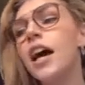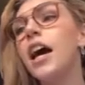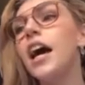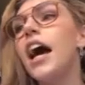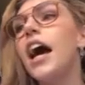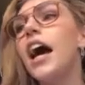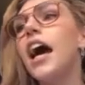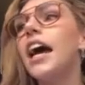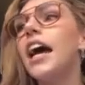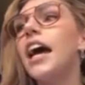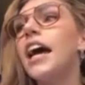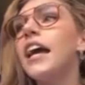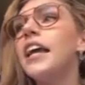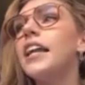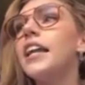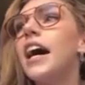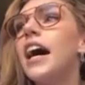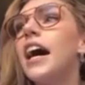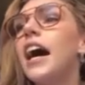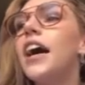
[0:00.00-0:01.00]
And
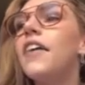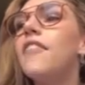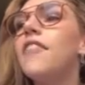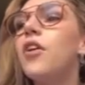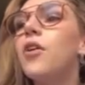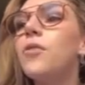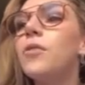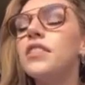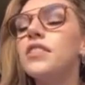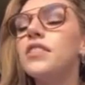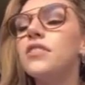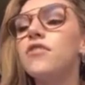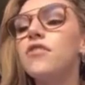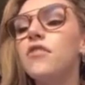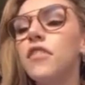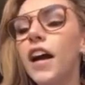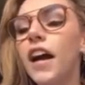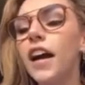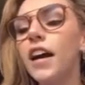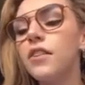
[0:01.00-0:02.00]
I've always
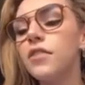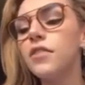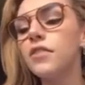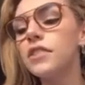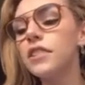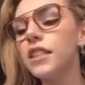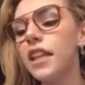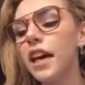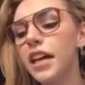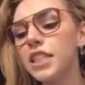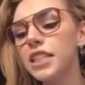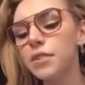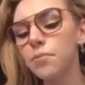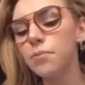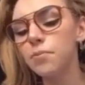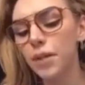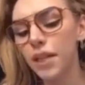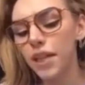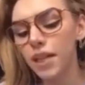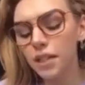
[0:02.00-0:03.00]
found that
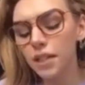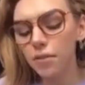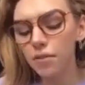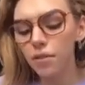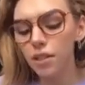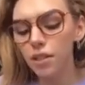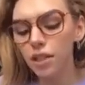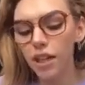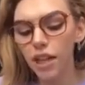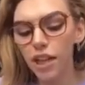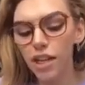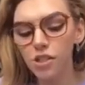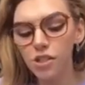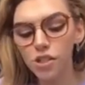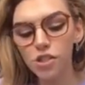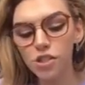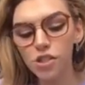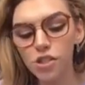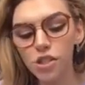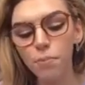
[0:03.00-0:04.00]
being in a
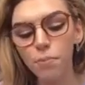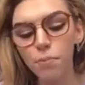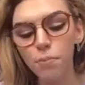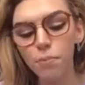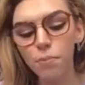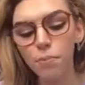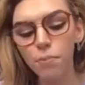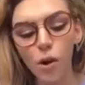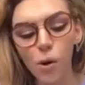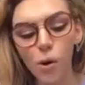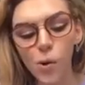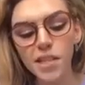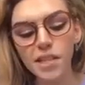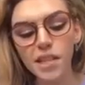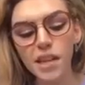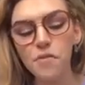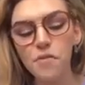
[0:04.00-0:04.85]
relationship, I can always have